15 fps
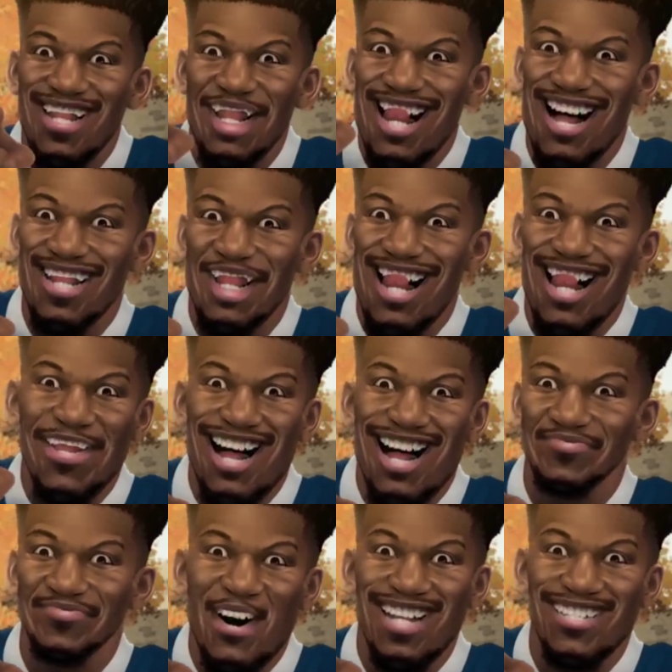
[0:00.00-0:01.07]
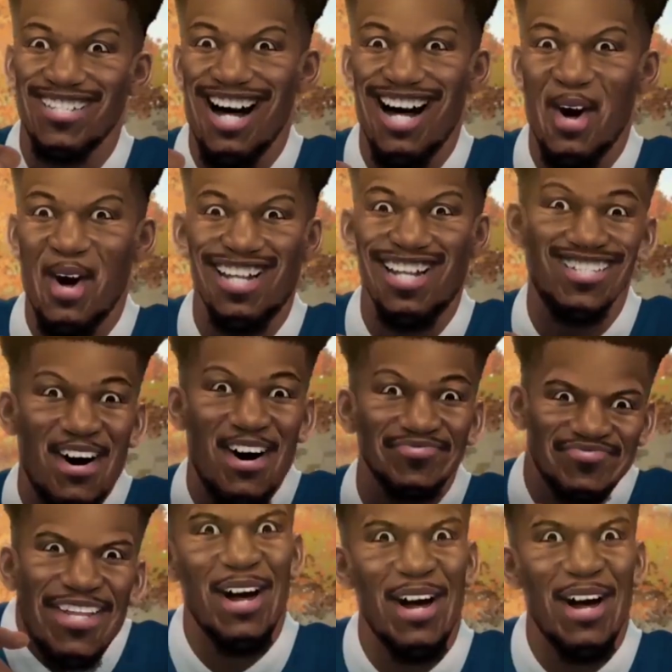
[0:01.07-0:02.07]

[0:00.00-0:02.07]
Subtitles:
Niggas think I'm fighting to